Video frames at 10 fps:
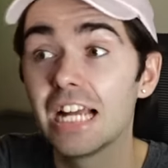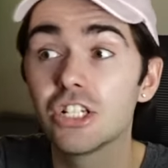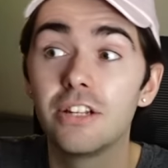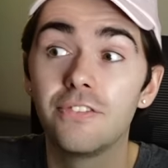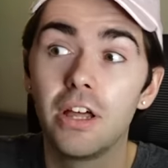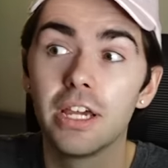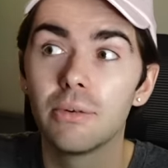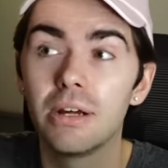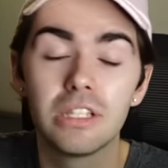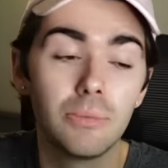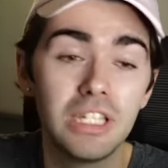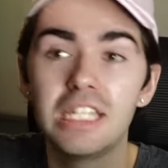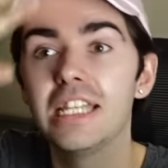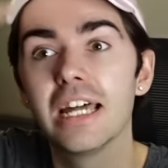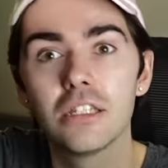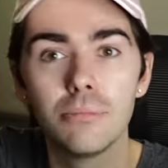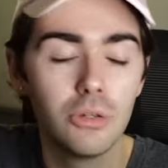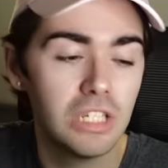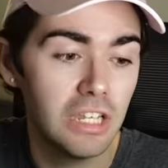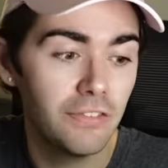actually flying around and then we see that as a
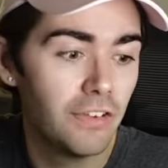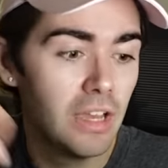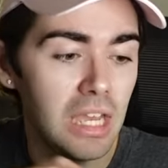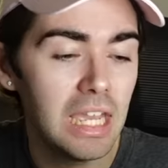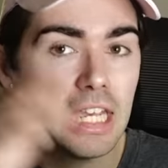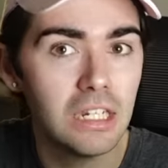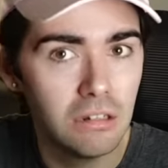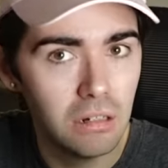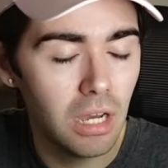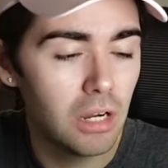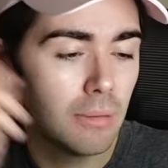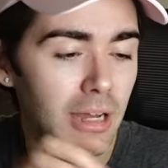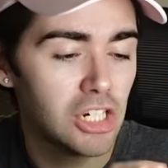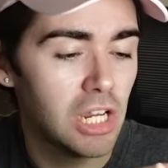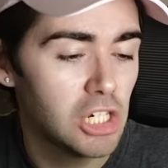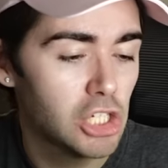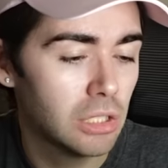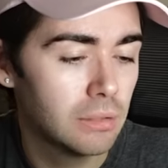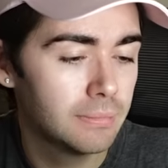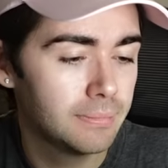motif in her
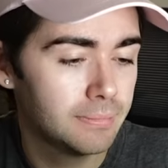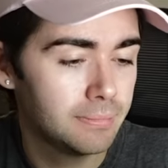imagination.